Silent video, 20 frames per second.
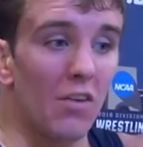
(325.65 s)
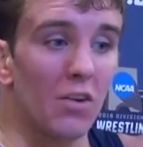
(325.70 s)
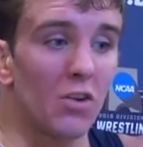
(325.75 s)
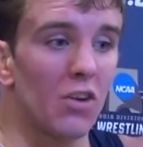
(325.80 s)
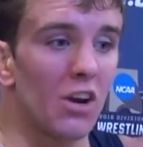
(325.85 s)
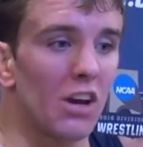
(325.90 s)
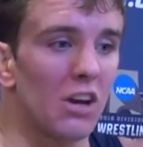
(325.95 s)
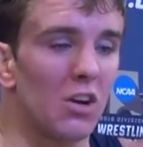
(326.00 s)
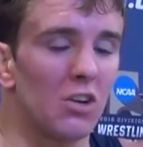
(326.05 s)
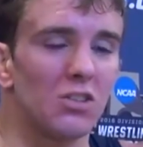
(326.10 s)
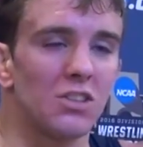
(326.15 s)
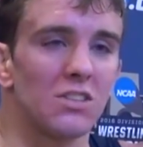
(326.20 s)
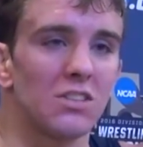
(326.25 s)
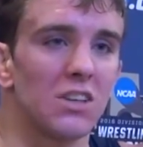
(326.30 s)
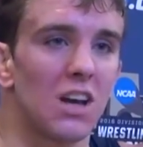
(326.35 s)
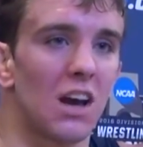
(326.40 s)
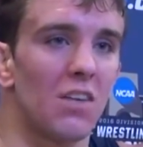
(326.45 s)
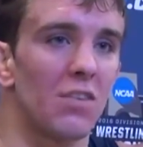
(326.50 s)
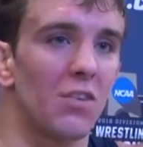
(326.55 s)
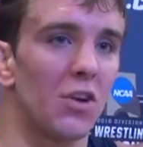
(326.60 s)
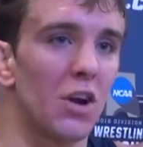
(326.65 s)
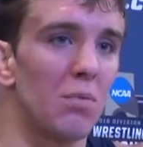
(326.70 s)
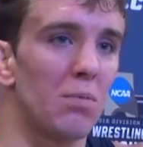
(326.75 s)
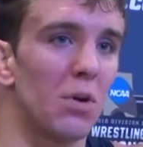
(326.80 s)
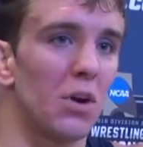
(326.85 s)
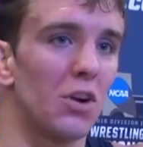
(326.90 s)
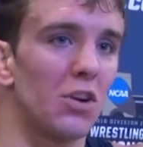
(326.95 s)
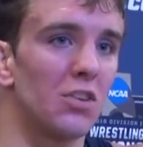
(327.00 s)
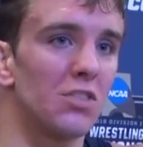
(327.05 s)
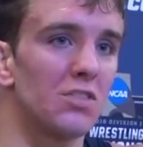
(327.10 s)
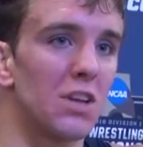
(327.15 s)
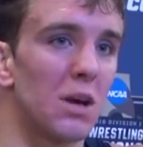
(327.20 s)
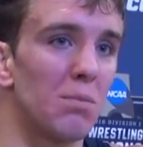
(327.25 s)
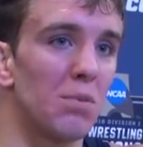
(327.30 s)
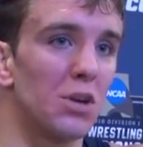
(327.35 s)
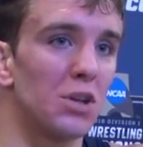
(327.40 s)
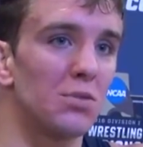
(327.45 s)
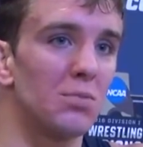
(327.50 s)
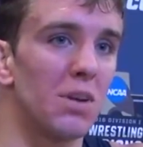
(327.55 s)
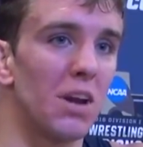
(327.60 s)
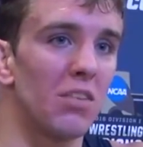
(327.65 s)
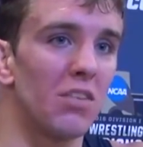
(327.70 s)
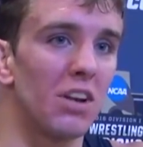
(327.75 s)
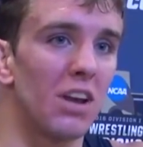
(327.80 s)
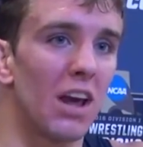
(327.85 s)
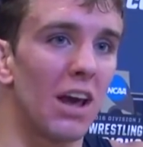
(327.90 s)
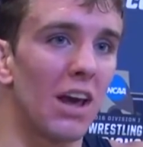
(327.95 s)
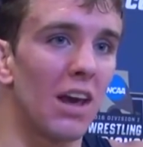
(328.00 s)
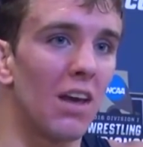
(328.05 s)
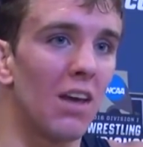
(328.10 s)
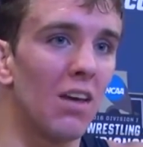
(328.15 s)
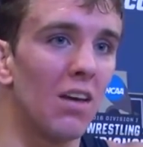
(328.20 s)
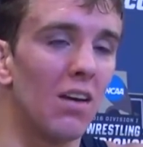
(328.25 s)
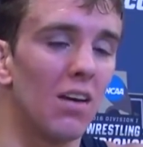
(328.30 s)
have a great coaching staff and great partners that push me every day.